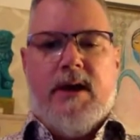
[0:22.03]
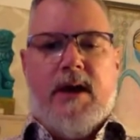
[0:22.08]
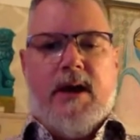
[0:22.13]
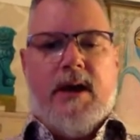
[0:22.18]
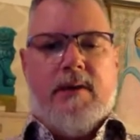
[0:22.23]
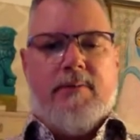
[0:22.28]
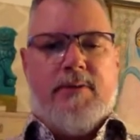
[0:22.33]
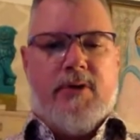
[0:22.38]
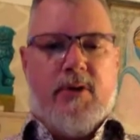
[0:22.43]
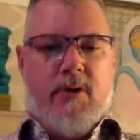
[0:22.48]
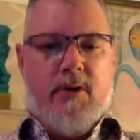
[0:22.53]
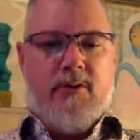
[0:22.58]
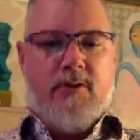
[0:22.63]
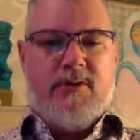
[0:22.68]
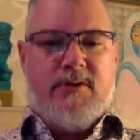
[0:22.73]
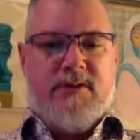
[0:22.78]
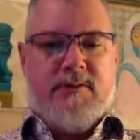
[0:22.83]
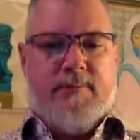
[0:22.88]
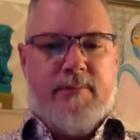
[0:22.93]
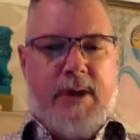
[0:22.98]
I'm your
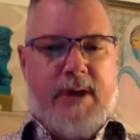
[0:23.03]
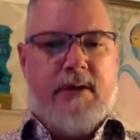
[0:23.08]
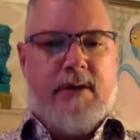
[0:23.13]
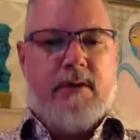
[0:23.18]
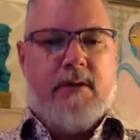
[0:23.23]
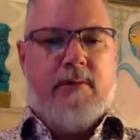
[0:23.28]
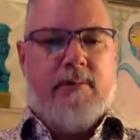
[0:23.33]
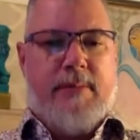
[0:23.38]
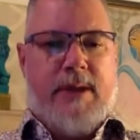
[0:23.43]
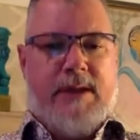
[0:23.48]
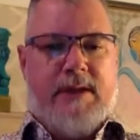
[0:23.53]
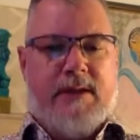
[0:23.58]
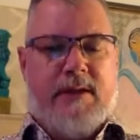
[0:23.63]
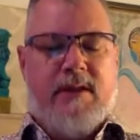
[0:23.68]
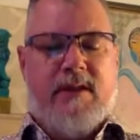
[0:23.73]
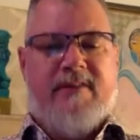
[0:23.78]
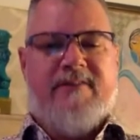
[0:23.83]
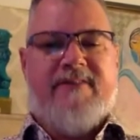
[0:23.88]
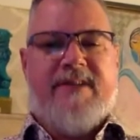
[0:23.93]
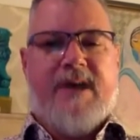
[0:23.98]
host, Michael
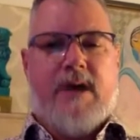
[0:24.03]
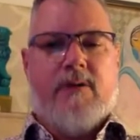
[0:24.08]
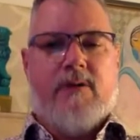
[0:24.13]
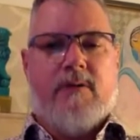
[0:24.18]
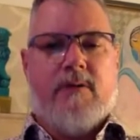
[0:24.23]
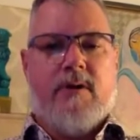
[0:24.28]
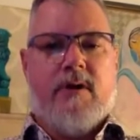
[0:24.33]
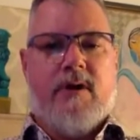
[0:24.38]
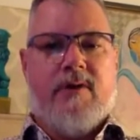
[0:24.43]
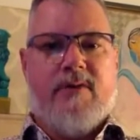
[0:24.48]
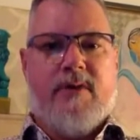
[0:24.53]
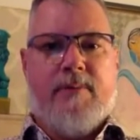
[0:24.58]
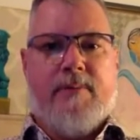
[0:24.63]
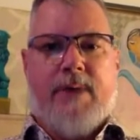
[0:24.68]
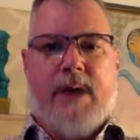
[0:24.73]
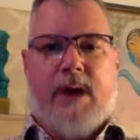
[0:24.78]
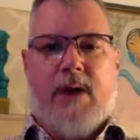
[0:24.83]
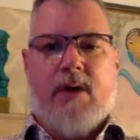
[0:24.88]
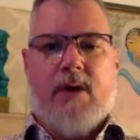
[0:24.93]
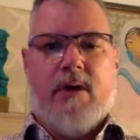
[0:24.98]
Manley, the founder of
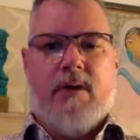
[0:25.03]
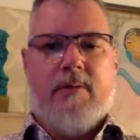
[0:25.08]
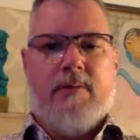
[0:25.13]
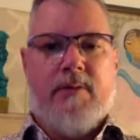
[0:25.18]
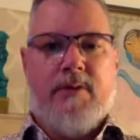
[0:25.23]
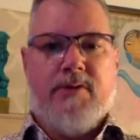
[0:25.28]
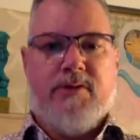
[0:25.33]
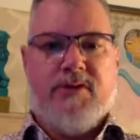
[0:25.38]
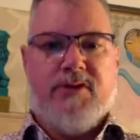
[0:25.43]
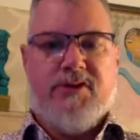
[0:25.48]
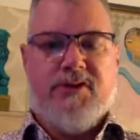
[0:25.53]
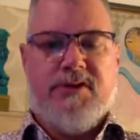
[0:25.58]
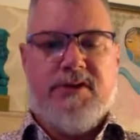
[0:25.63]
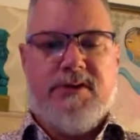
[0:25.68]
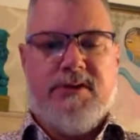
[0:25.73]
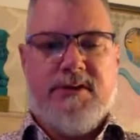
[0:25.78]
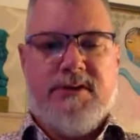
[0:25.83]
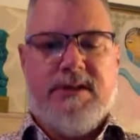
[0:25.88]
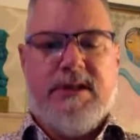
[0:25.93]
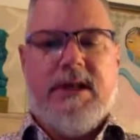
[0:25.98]
Empowering
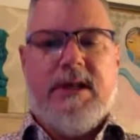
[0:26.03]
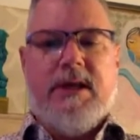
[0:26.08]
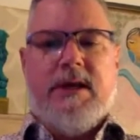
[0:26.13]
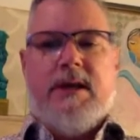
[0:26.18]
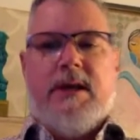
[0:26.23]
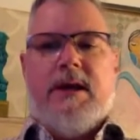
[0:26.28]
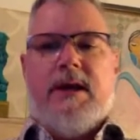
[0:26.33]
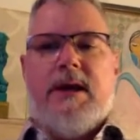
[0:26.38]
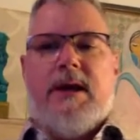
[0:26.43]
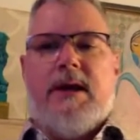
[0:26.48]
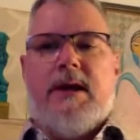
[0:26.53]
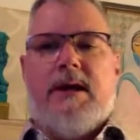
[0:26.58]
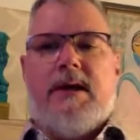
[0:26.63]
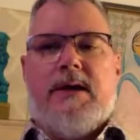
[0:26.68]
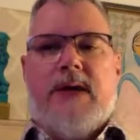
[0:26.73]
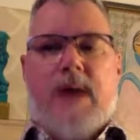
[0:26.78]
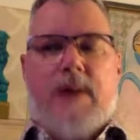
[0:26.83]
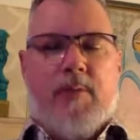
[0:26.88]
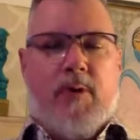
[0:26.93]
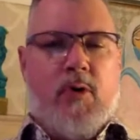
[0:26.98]
Musicians.
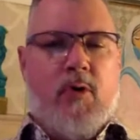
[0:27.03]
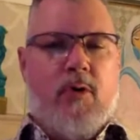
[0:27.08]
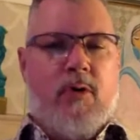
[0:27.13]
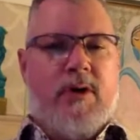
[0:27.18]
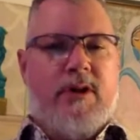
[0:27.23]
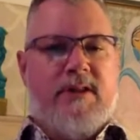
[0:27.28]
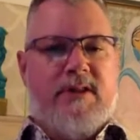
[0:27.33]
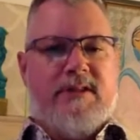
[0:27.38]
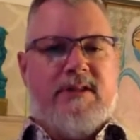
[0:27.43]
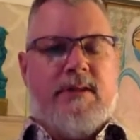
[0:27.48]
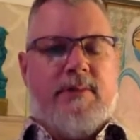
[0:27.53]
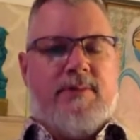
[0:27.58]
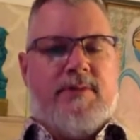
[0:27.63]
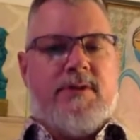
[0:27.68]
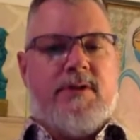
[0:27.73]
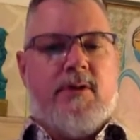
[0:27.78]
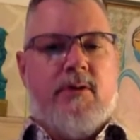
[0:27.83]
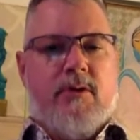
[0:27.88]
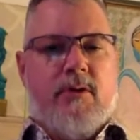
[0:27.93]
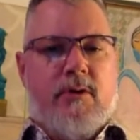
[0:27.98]
And I'm recording this
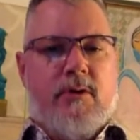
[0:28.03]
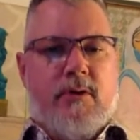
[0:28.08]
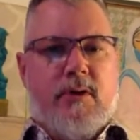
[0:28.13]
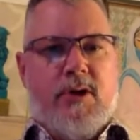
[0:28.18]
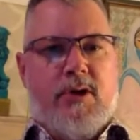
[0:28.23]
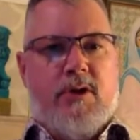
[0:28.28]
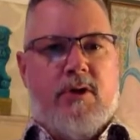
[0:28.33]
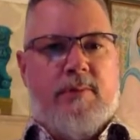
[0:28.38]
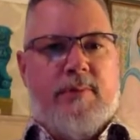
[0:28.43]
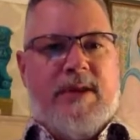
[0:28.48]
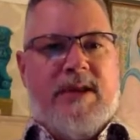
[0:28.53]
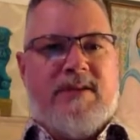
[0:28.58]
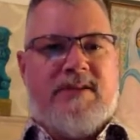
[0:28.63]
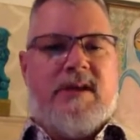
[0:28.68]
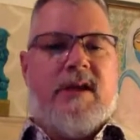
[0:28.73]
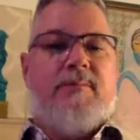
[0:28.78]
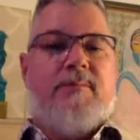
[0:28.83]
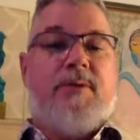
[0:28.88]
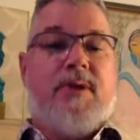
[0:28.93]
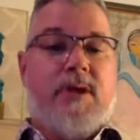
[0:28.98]
episode earlier
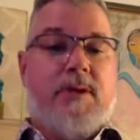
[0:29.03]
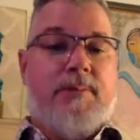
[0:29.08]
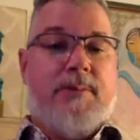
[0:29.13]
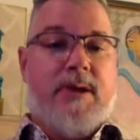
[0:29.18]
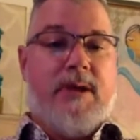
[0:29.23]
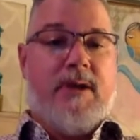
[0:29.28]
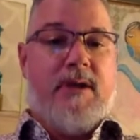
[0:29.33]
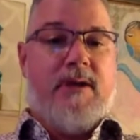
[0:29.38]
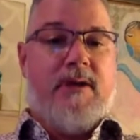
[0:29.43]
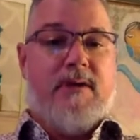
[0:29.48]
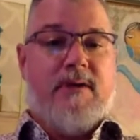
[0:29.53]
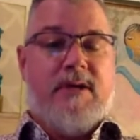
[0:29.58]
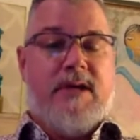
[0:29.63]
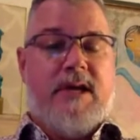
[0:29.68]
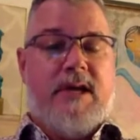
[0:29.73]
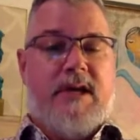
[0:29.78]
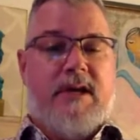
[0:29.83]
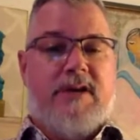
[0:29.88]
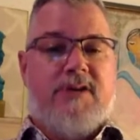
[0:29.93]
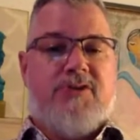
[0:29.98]
because I'm going to be
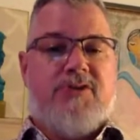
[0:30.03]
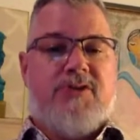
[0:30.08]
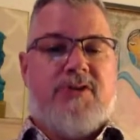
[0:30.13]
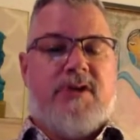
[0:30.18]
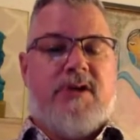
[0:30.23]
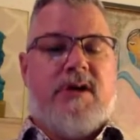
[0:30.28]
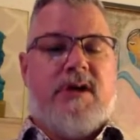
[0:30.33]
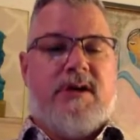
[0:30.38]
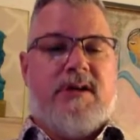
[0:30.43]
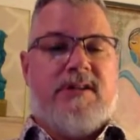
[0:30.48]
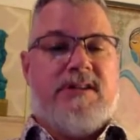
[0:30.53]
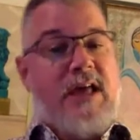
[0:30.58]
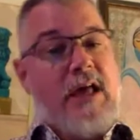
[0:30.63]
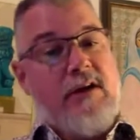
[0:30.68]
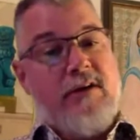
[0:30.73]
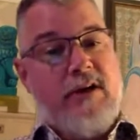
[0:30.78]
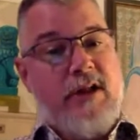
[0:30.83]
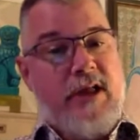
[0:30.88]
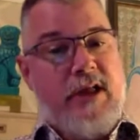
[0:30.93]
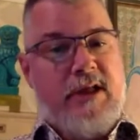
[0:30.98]
engaged
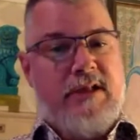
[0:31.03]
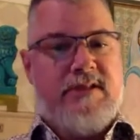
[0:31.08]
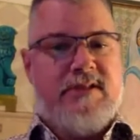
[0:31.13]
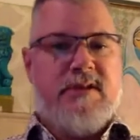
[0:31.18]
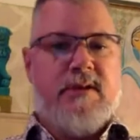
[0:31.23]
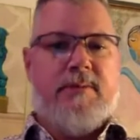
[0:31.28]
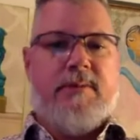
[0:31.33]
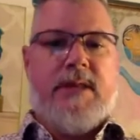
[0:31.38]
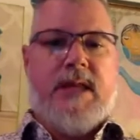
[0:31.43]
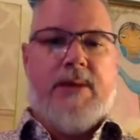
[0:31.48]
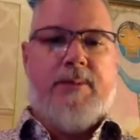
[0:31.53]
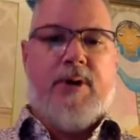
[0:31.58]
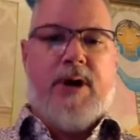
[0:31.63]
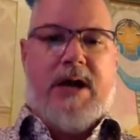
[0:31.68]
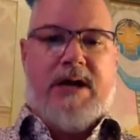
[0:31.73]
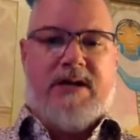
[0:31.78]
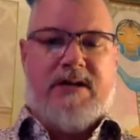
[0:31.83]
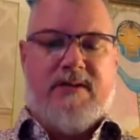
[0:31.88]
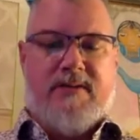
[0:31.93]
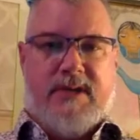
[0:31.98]
Saturday in some
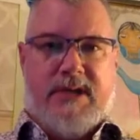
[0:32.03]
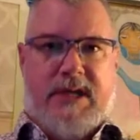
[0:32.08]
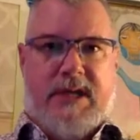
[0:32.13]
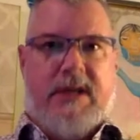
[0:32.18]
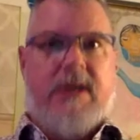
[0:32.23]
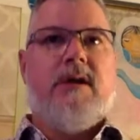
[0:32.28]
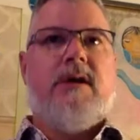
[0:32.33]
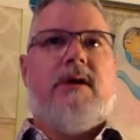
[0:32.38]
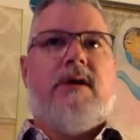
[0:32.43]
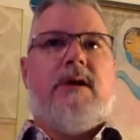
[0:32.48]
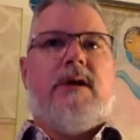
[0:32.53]
labor activity.